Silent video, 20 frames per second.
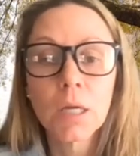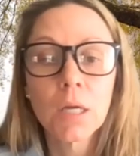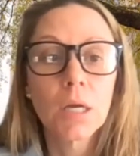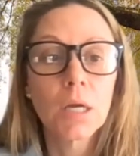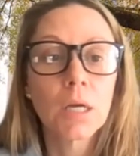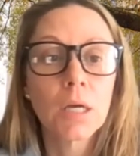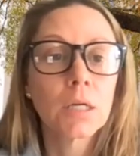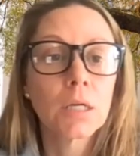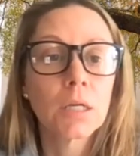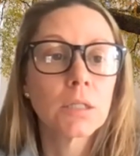
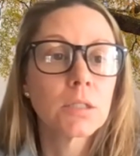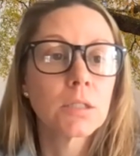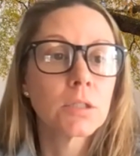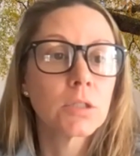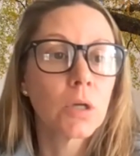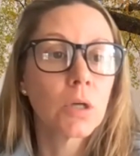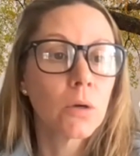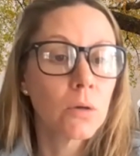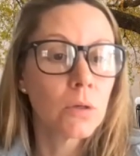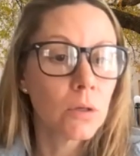a
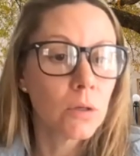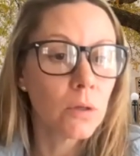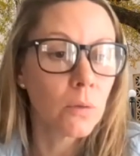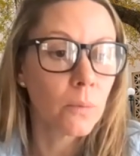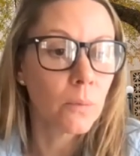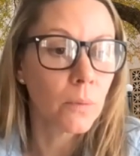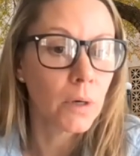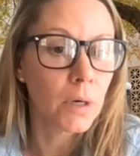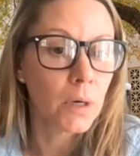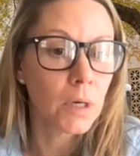custodial
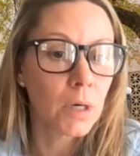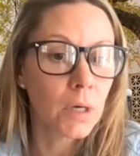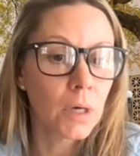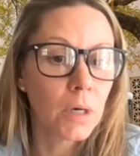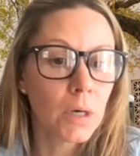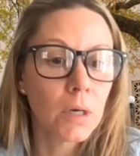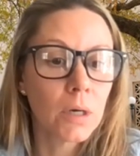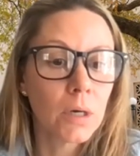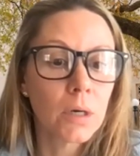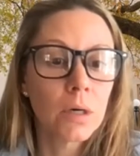
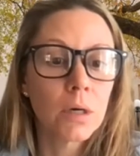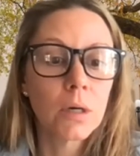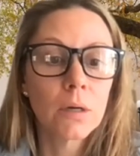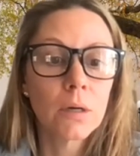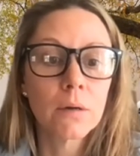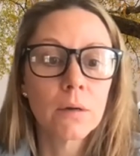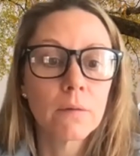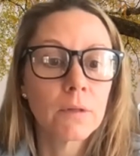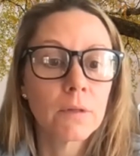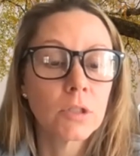
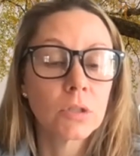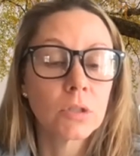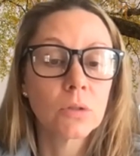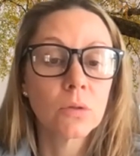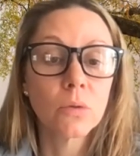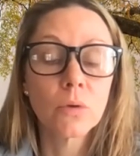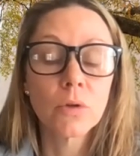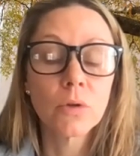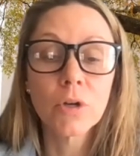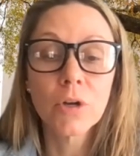worker, the
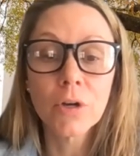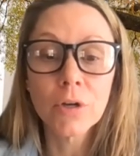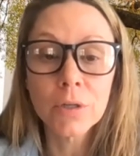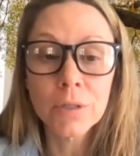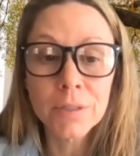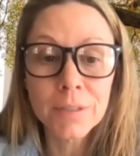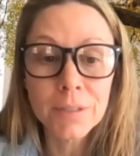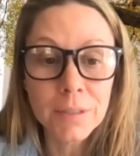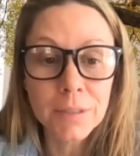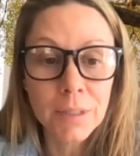school
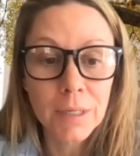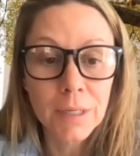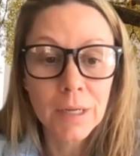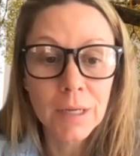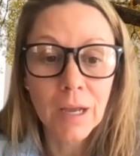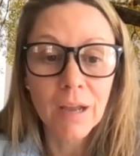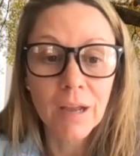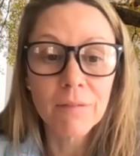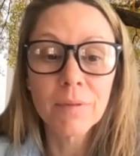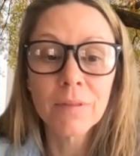nurse.
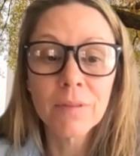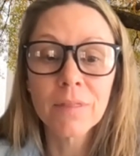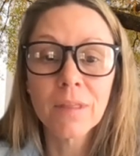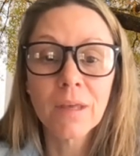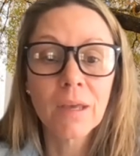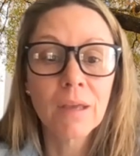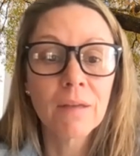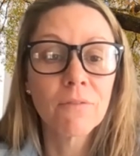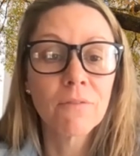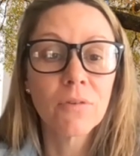I've been
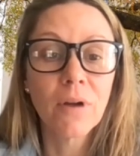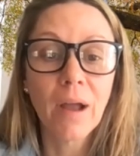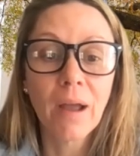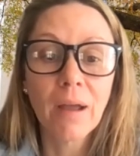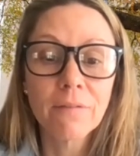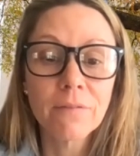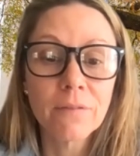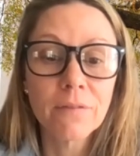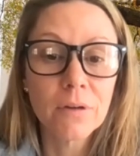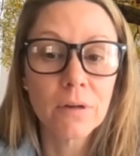thinking
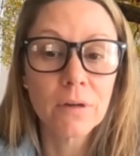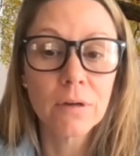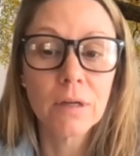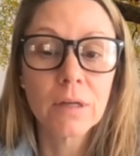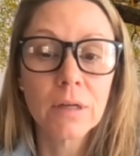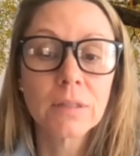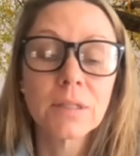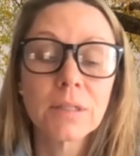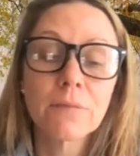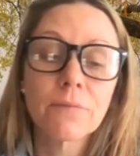forever,
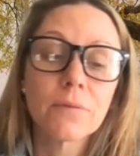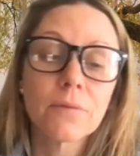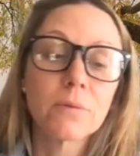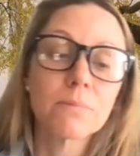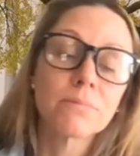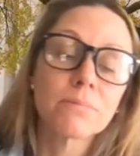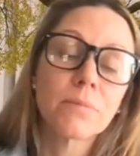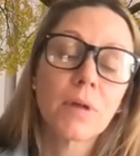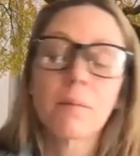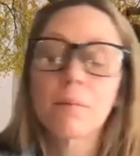except
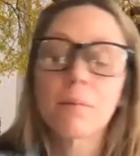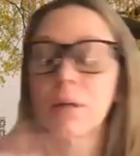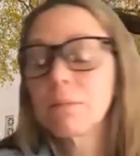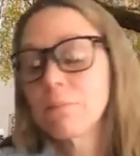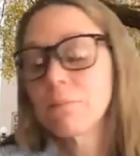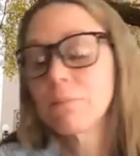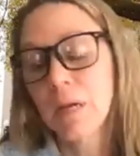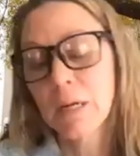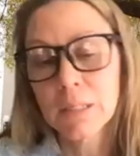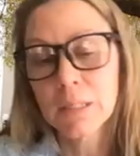for,
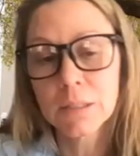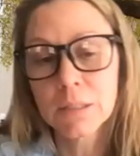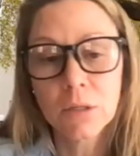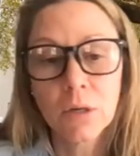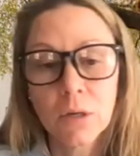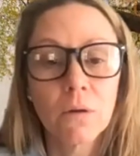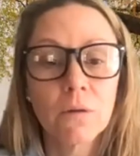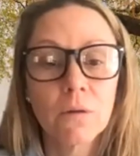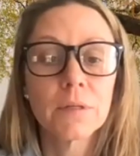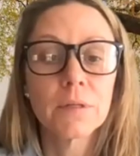minus
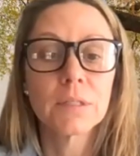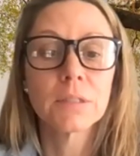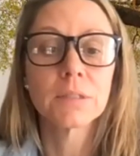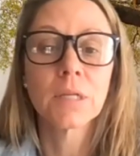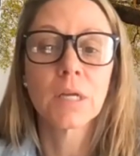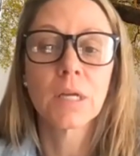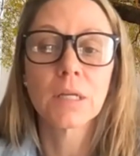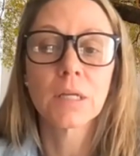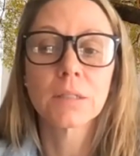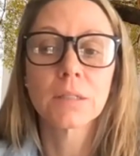COVID and
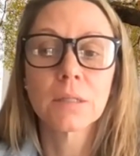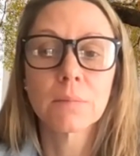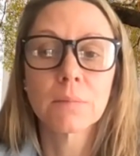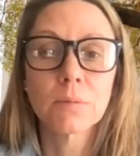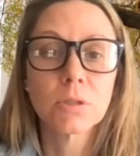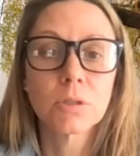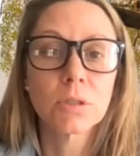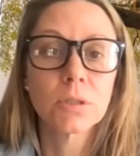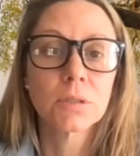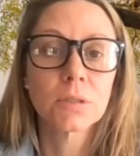taking
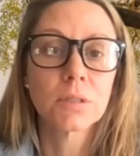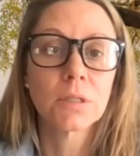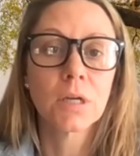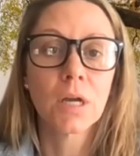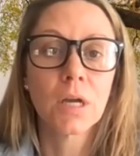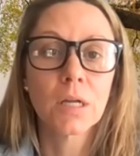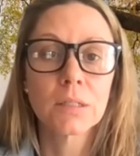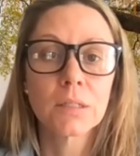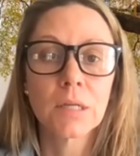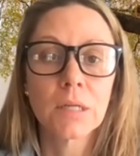temperatures and
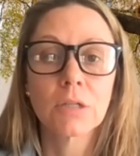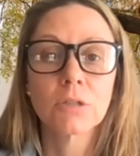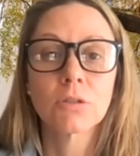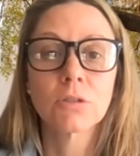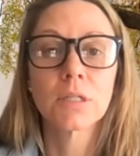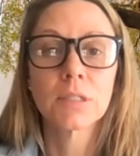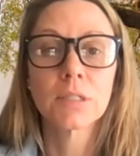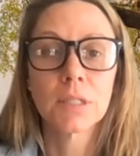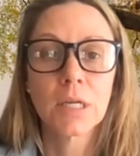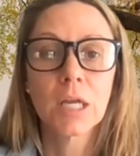contact
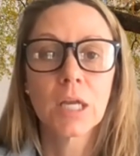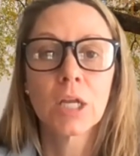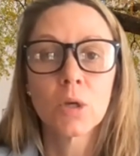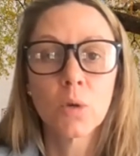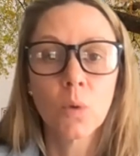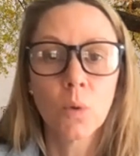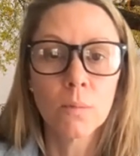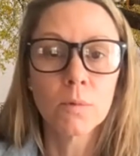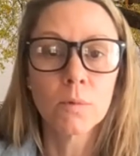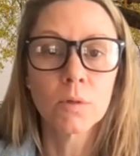tracing. In
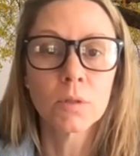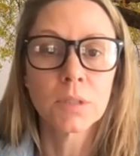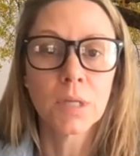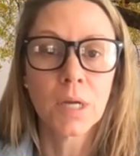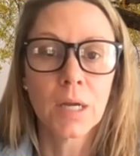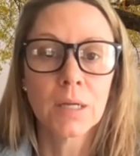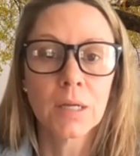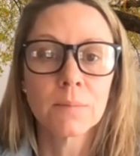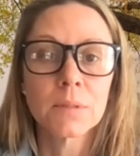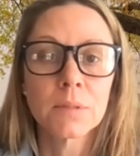normal
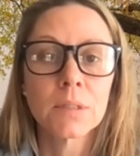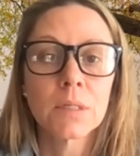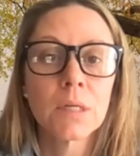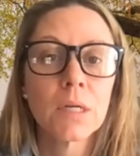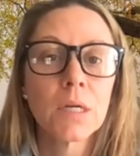times,